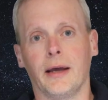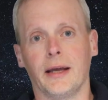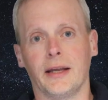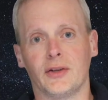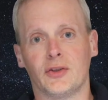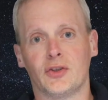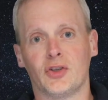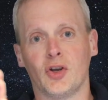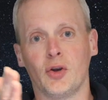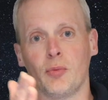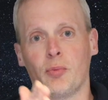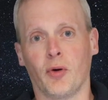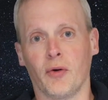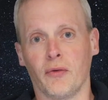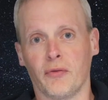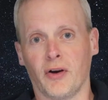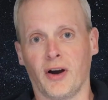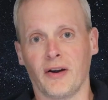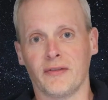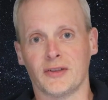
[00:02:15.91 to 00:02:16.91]
is
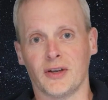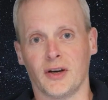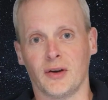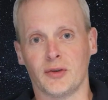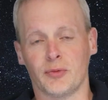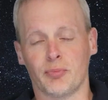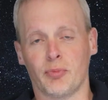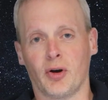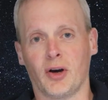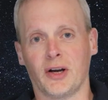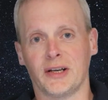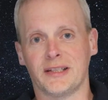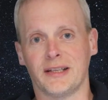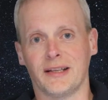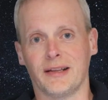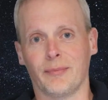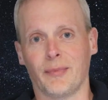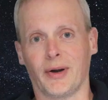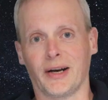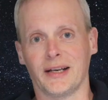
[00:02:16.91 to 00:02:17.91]
2.5 times
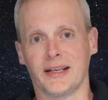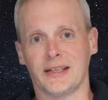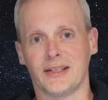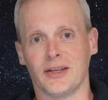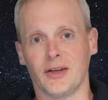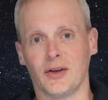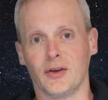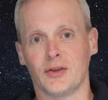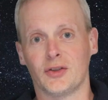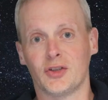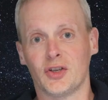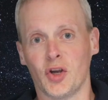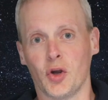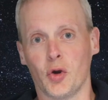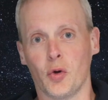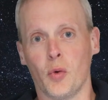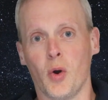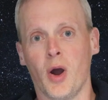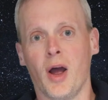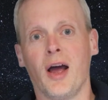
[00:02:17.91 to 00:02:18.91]
brighter than magnitude
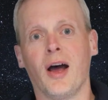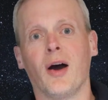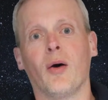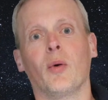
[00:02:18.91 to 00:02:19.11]
2,